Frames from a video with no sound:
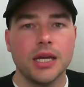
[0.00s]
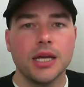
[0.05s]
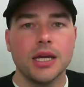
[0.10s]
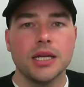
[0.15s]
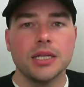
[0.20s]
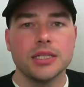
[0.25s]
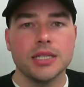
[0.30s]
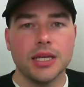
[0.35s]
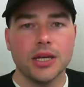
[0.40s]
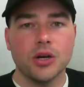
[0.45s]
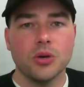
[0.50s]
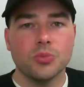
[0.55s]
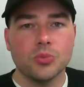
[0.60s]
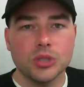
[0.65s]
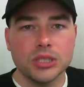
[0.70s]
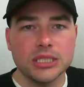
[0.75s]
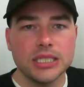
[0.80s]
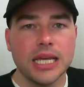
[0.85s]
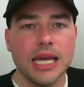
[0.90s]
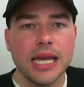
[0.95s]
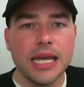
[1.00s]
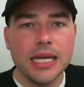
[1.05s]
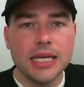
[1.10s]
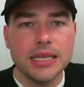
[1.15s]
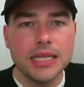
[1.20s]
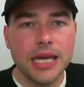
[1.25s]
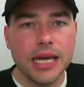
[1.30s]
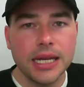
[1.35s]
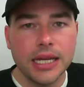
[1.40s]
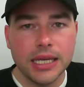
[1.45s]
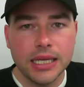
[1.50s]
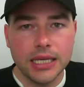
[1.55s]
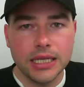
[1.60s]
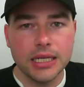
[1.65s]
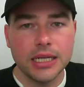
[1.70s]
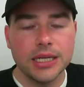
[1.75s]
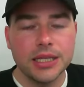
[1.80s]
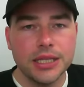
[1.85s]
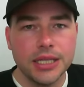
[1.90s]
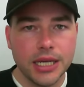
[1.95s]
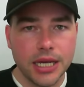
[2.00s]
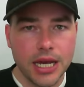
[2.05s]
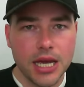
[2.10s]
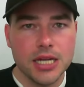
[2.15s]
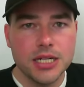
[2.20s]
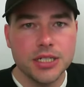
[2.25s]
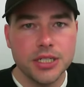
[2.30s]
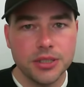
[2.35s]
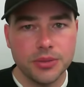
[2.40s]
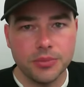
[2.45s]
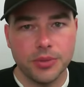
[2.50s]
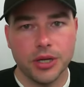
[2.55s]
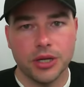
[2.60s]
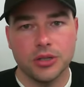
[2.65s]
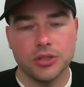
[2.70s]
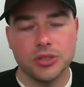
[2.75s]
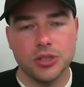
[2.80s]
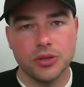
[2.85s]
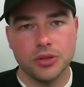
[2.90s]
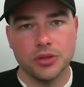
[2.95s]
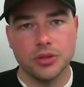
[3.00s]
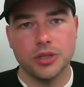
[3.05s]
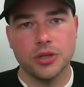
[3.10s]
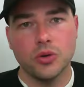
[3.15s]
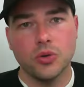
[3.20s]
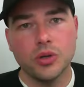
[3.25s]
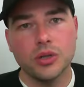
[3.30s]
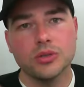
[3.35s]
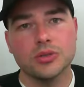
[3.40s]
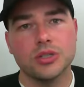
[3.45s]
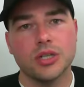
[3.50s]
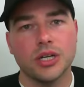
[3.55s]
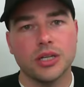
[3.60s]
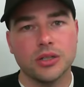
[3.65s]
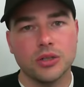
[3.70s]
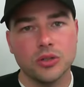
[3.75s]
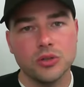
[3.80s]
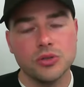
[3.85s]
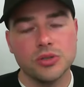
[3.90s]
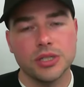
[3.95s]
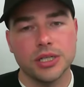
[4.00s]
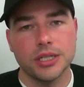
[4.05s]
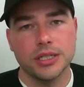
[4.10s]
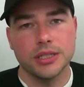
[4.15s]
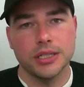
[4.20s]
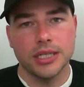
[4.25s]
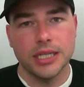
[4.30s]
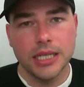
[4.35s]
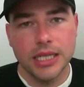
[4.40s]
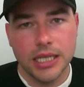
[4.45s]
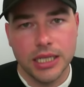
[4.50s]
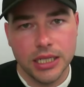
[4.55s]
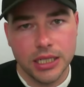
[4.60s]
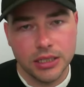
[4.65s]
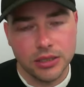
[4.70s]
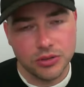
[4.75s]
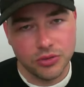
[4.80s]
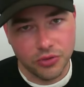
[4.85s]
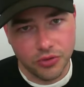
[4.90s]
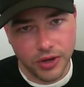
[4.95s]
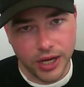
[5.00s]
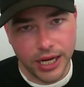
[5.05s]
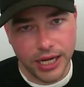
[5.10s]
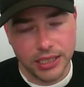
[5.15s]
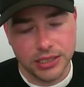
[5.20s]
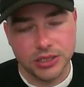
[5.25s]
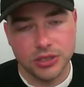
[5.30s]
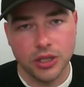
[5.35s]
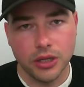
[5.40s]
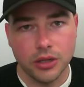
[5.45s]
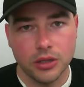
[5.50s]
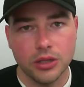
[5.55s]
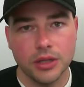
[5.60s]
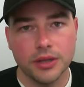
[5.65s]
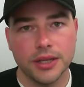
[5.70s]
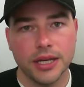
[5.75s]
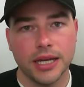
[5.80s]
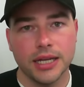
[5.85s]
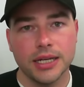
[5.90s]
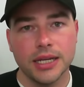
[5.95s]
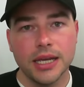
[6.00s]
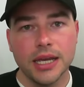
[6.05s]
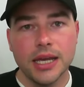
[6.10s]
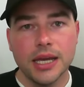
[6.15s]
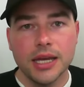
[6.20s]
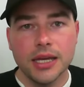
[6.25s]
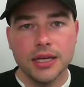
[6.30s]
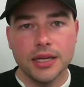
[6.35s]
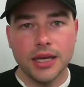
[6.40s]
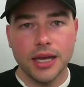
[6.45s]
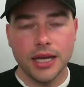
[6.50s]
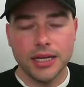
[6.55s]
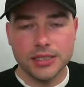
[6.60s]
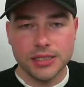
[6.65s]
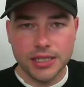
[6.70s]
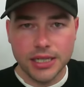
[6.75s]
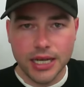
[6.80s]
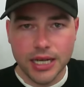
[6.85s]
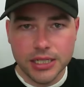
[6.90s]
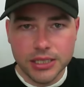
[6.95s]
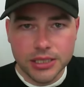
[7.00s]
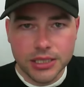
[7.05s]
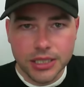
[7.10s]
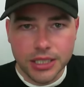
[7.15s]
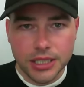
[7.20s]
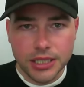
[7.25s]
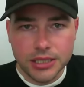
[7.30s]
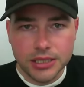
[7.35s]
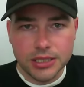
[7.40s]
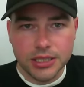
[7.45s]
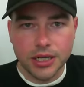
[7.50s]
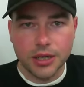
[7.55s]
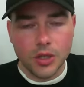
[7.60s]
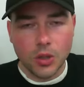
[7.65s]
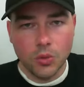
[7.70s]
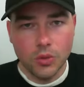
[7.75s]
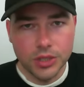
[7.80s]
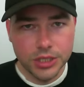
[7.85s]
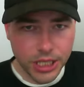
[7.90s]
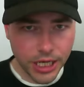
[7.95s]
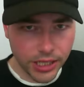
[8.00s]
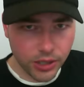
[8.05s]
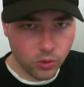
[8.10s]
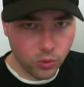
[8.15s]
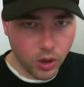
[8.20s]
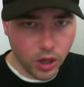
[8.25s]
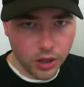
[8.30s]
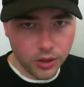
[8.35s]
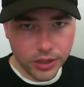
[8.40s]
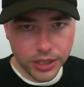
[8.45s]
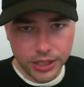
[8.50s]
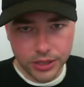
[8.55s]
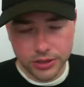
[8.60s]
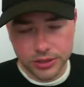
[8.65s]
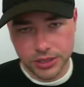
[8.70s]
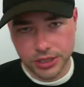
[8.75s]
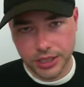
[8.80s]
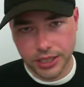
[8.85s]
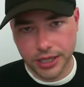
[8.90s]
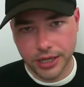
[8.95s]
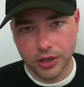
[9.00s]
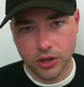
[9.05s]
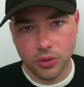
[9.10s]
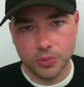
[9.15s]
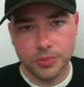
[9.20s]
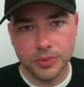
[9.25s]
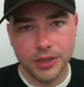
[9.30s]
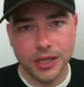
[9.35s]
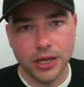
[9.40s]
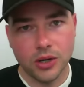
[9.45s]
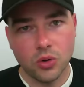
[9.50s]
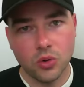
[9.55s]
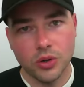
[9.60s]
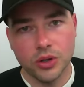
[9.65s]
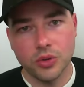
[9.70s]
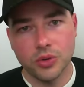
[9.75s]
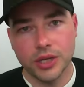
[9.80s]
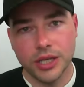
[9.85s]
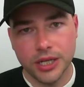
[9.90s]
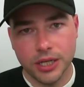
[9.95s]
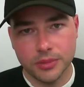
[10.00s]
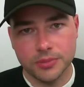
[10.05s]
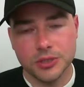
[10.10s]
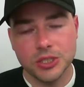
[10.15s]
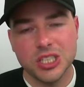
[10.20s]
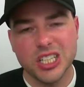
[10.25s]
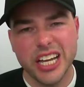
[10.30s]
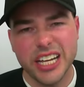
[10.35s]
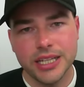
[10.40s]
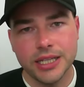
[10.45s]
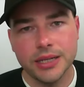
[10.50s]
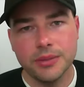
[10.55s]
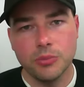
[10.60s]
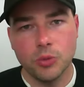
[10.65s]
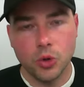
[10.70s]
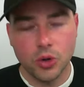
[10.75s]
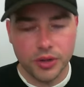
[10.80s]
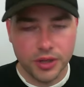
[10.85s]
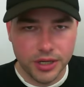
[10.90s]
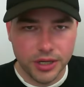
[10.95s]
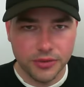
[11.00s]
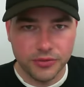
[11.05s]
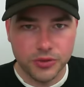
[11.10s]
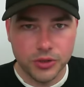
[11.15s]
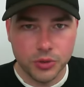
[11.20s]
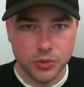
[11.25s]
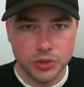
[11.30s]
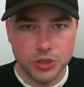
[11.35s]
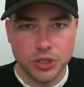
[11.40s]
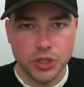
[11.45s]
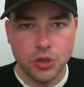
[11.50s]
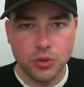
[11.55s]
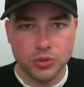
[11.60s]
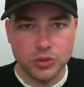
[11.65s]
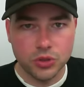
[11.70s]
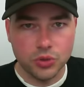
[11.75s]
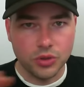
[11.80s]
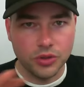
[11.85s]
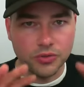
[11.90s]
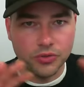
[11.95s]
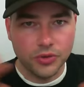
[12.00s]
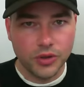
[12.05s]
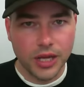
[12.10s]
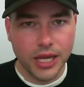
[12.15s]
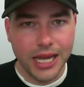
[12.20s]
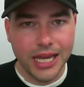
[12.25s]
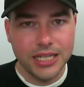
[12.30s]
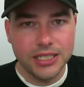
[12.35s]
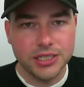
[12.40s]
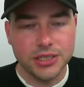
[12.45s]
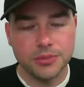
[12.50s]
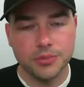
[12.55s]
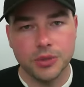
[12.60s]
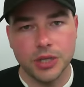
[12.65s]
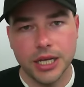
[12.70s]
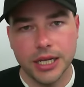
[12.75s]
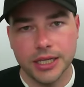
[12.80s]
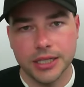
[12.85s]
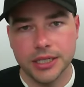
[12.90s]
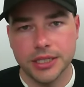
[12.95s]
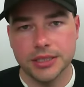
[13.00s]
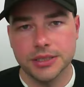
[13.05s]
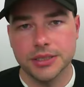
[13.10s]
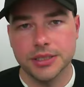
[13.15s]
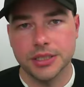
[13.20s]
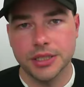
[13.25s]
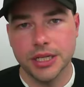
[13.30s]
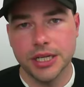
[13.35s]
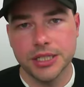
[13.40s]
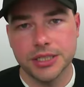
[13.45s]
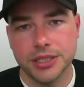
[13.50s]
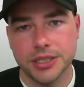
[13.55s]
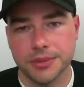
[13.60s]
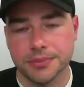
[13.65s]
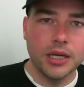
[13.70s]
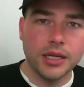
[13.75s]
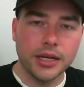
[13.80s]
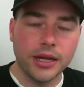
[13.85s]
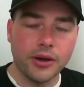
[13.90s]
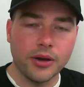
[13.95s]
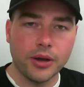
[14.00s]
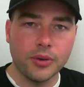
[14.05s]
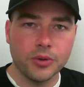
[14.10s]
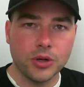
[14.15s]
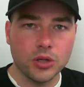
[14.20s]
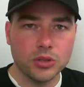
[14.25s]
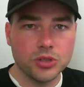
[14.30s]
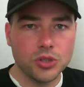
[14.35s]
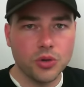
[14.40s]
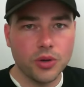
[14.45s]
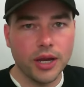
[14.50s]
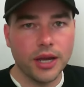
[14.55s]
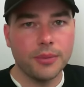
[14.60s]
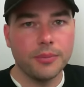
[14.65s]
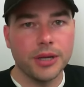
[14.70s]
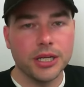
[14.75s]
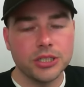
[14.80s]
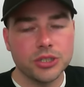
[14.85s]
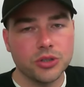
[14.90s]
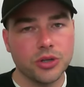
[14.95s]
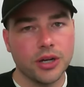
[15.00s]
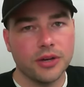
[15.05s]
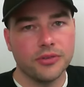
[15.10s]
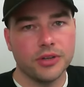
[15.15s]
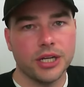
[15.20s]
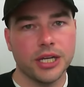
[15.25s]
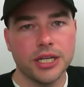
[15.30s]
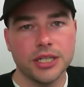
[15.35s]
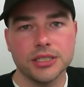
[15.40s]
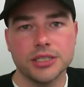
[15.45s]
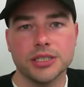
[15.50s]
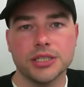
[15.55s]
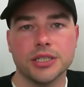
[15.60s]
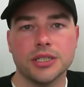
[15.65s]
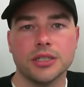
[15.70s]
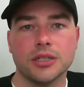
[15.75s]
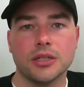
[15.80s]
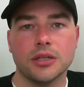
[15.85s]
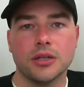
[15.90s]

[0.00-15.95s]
to help retain that heat in the engine better so that the oil's not losing the heat as fast. Not only that, as the engine heats up, the jacket water heater, it's gonna help that oil heat up slightly more than if there was no sort of engine blanket insulation. Now, I would also make sure I have an engine